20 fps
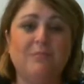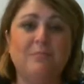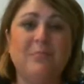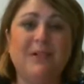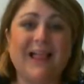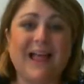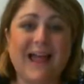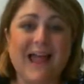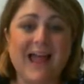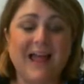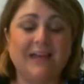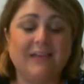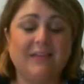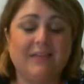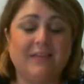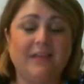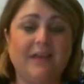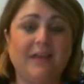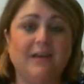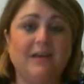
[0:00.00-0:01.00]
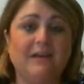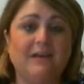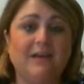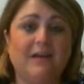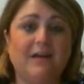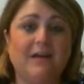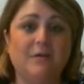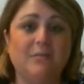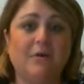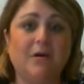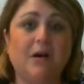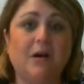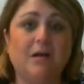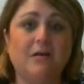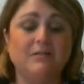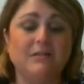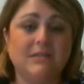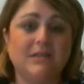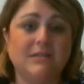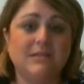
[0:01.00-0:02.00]
plaque that
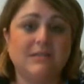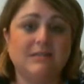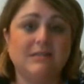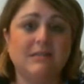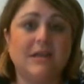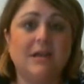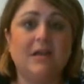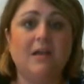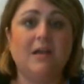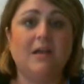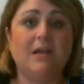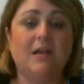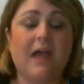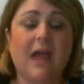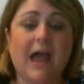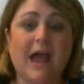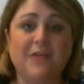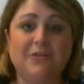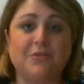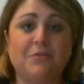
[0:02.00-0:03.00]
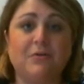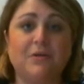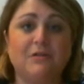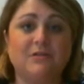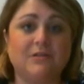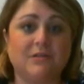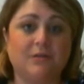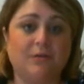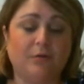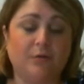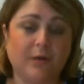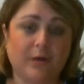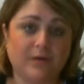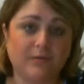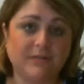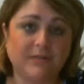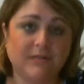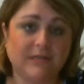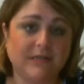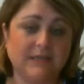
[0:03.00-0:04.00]
causes
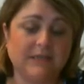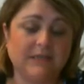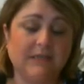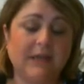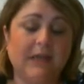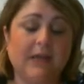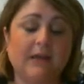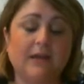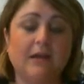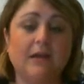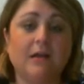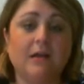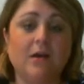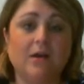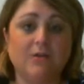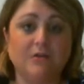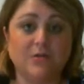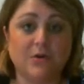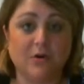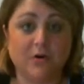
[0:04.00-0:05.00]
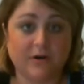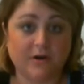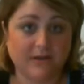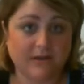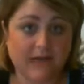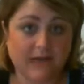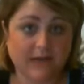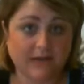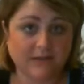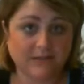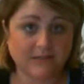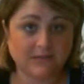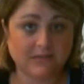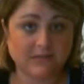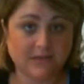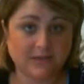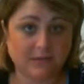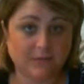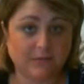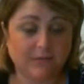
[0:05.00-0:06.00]
atherosclerosis and can cause heart attacks
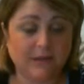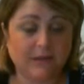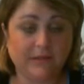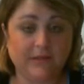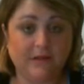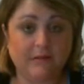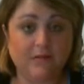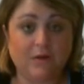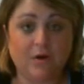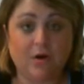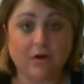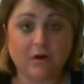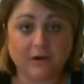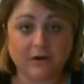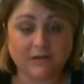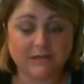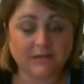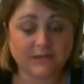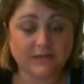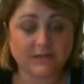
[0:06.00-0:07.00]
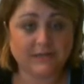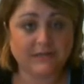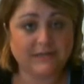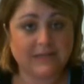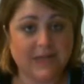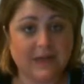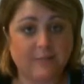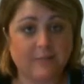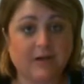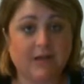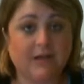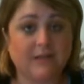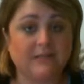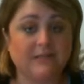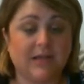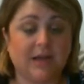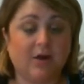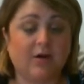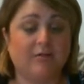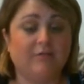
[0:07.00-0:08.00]
too. And they're the hardest to detect because
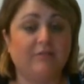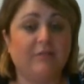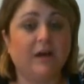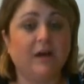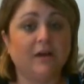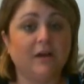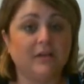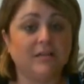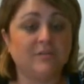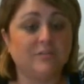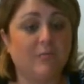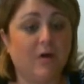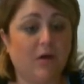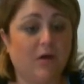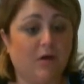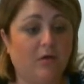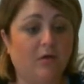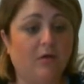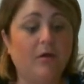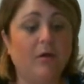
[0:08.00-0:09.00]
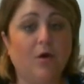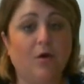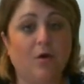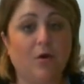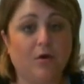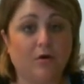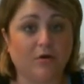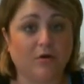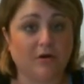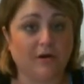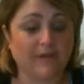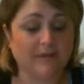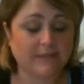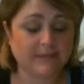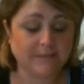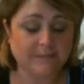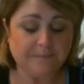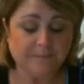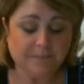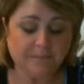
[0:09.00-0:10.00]
they are very small arteries.